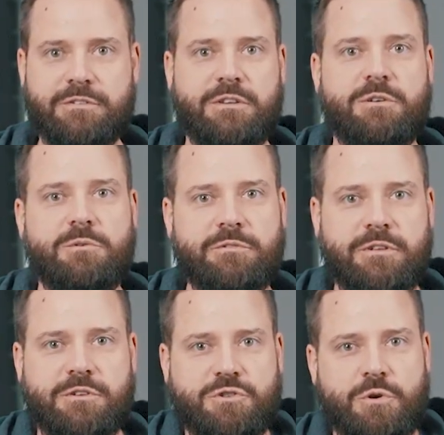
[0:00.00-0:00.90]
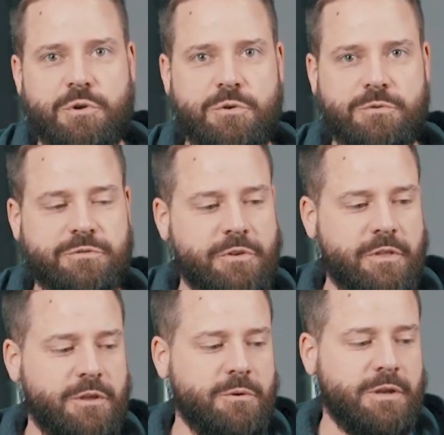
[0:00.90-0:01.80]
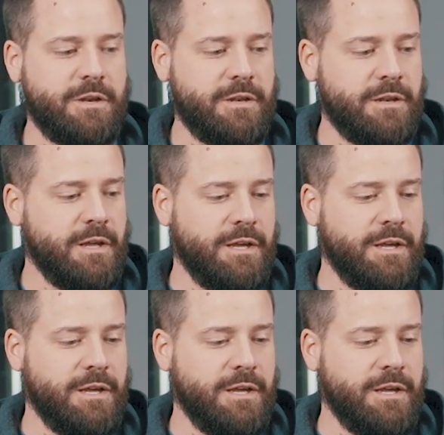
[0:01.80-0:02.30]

to use and to show you so that you can